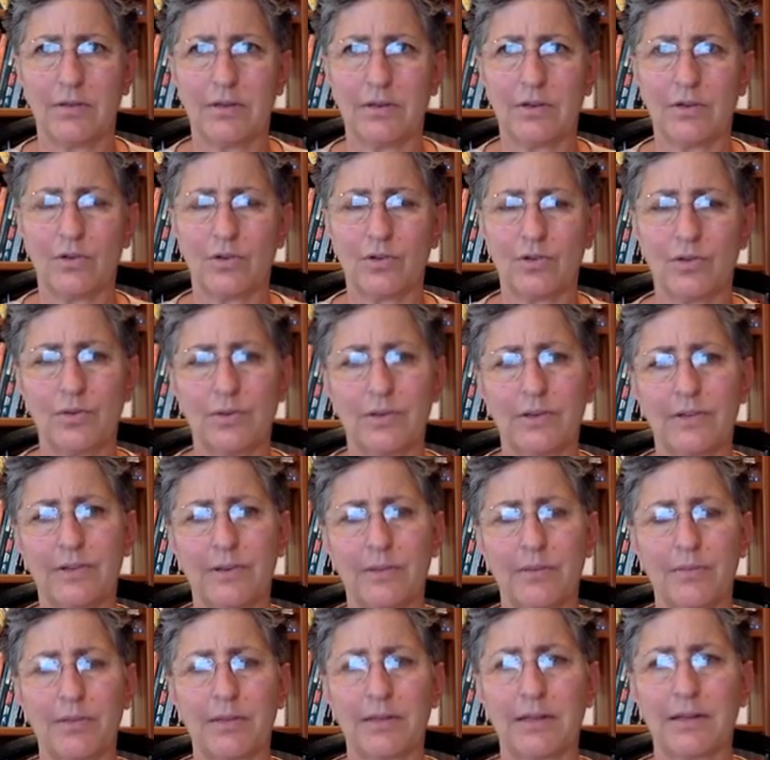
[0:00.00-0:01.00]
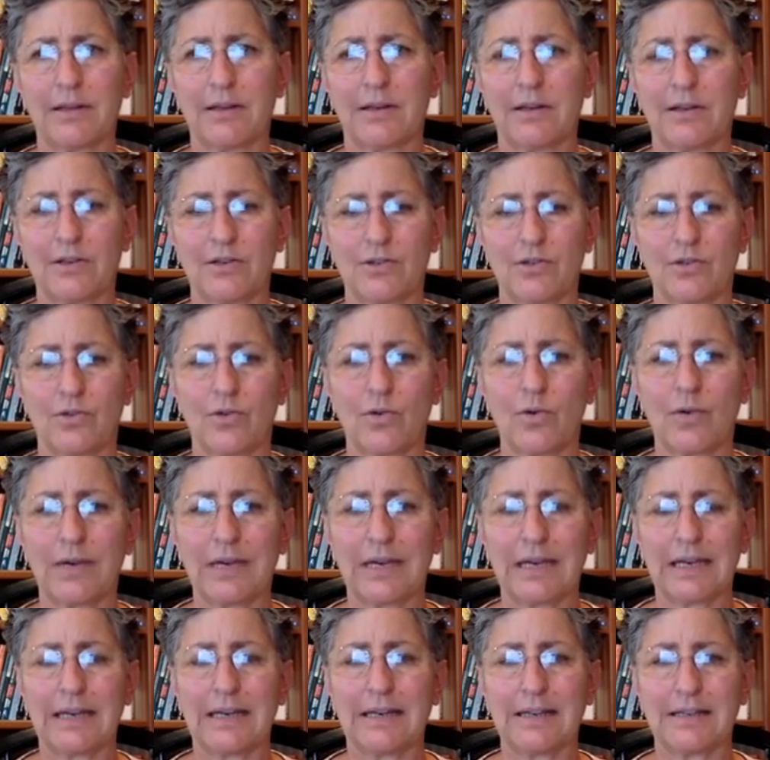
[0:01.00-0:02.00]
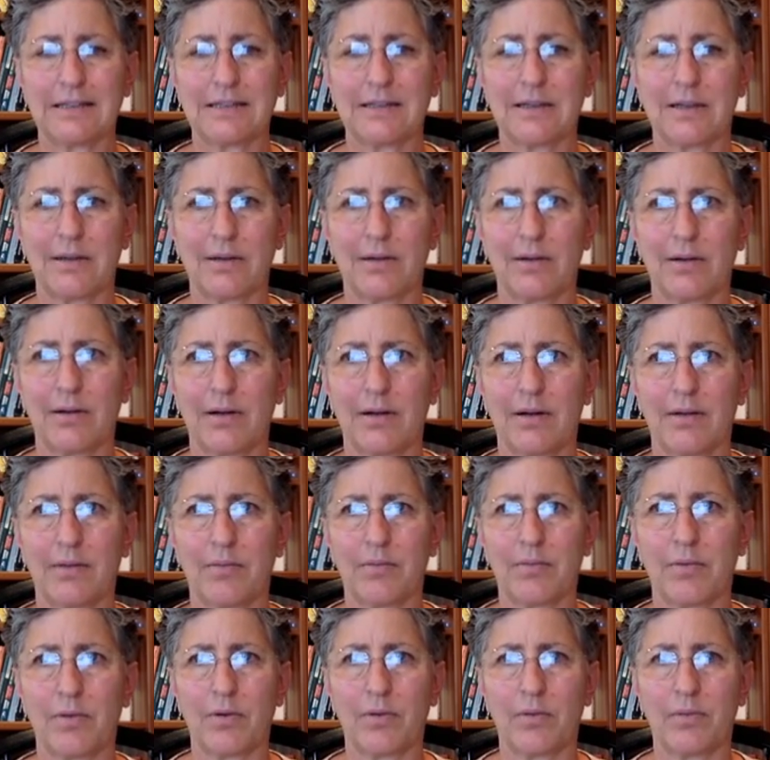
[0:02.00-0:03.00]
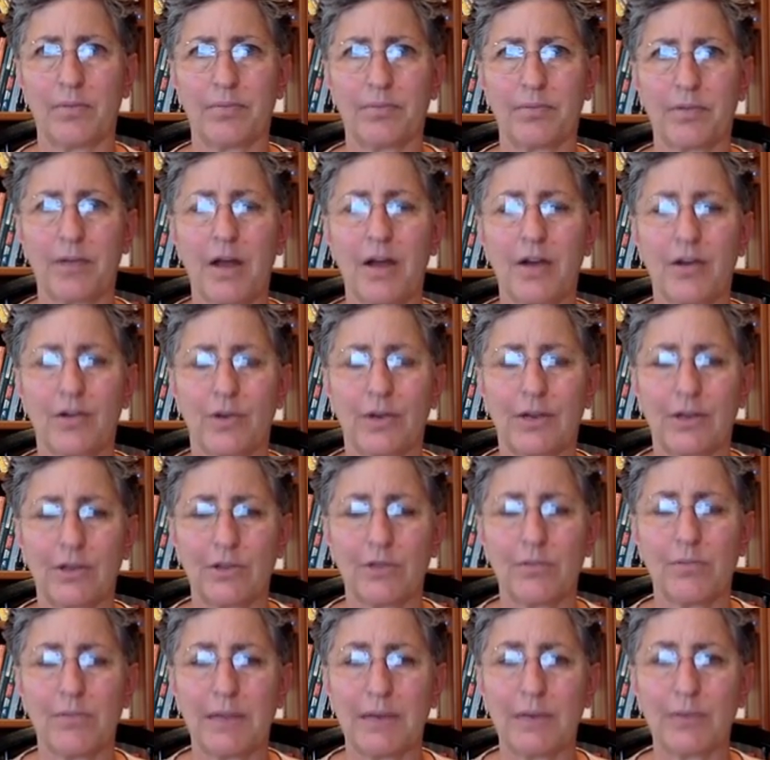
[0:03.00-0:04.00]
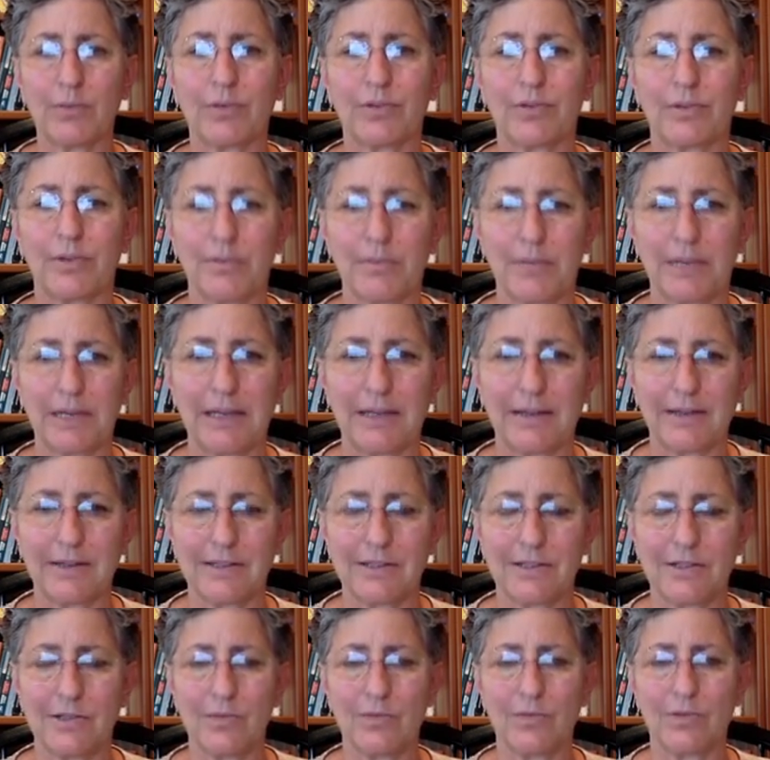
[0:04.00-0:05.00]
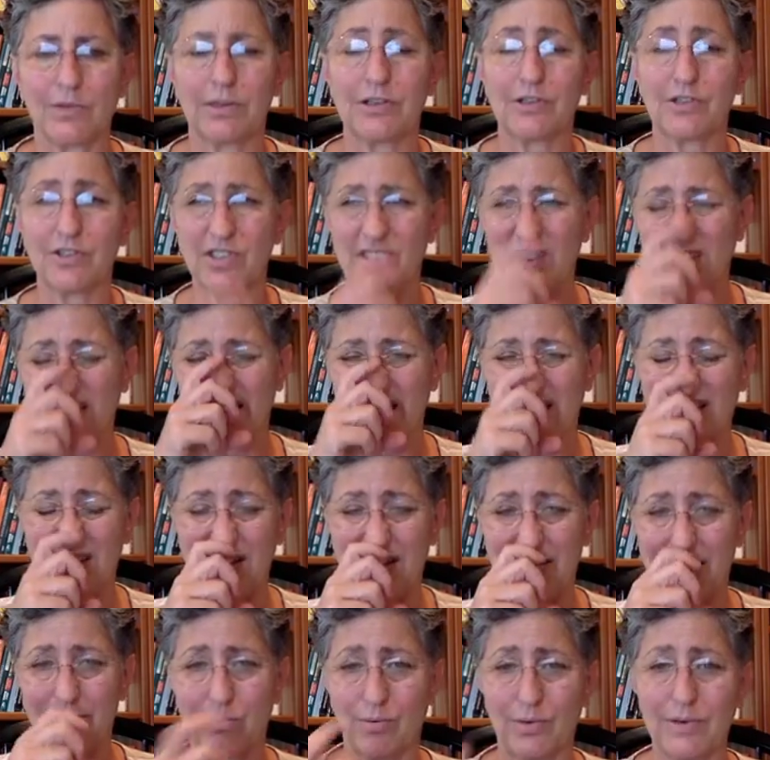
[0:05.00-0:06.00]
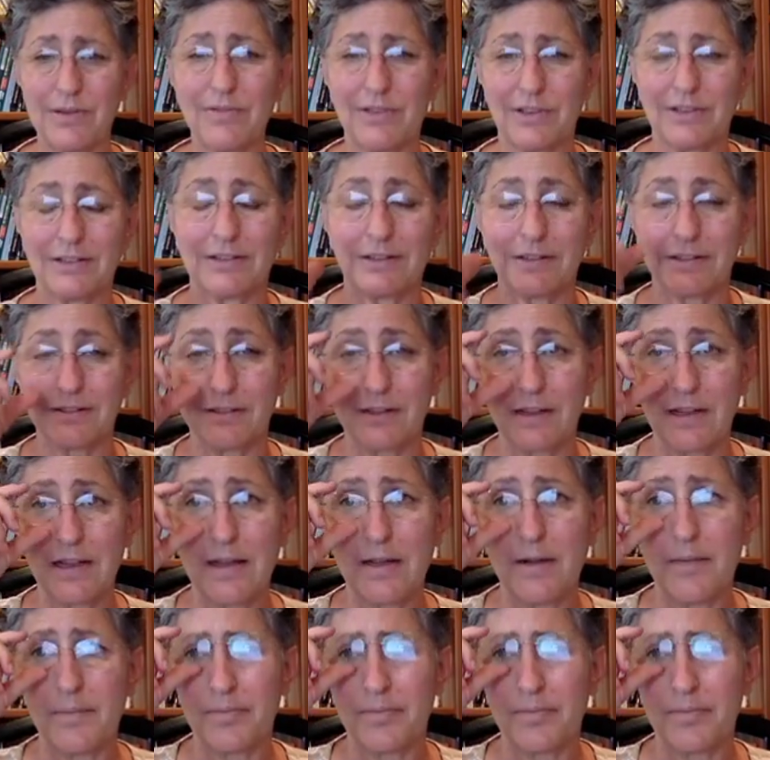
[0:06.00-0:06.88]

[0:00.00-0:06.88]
you're doing something because you're going against a contract that you made with somebody else? So you really shouldn't get grievances.